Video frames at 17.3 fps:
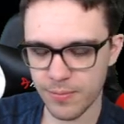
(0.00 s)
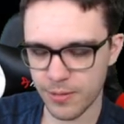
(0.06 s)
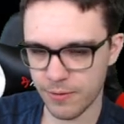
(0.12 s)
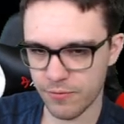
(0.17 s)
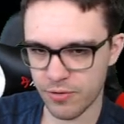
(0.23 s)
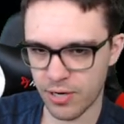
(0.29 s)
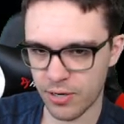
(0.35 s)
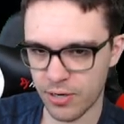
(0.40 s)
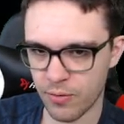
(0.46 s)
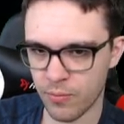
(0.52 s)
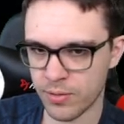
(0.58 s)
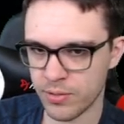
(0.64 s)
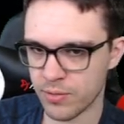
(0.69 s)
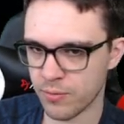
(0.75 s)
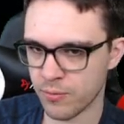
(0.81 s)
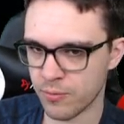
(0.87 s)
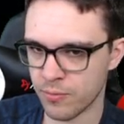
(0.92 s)
if Tracker
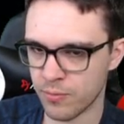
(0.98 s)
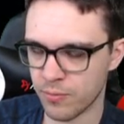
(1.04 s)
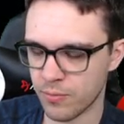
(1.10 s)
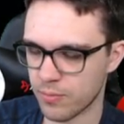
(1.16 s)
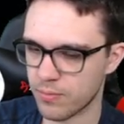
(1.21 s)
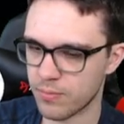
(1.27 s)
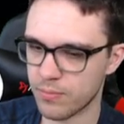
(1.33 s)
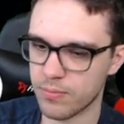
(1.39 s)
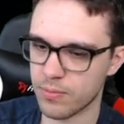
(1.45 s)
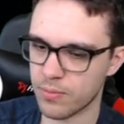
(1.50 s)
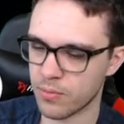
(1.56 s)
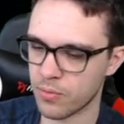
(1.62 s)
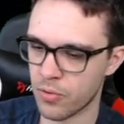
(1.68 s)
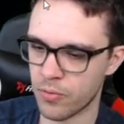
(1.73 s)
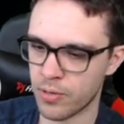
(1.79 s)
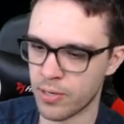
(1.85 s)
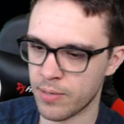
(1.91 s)
wants to
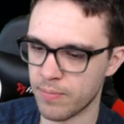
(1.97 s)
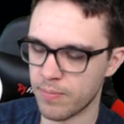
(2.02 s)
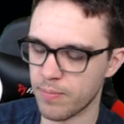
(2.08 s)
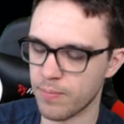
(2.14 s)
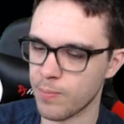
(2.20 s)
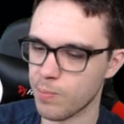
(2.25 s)
load up,